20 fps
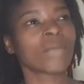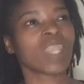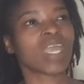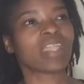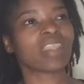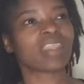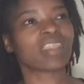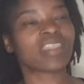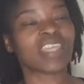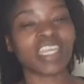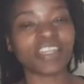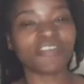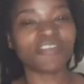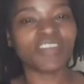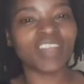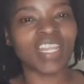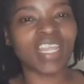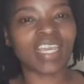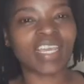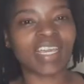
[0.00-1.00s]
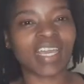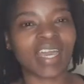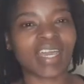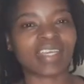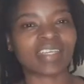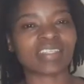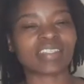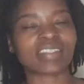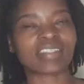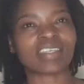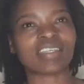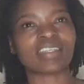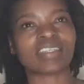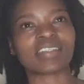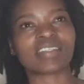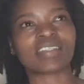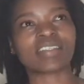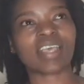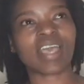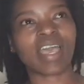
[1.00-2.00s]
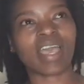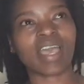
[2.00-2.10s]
That feeling, guys, it's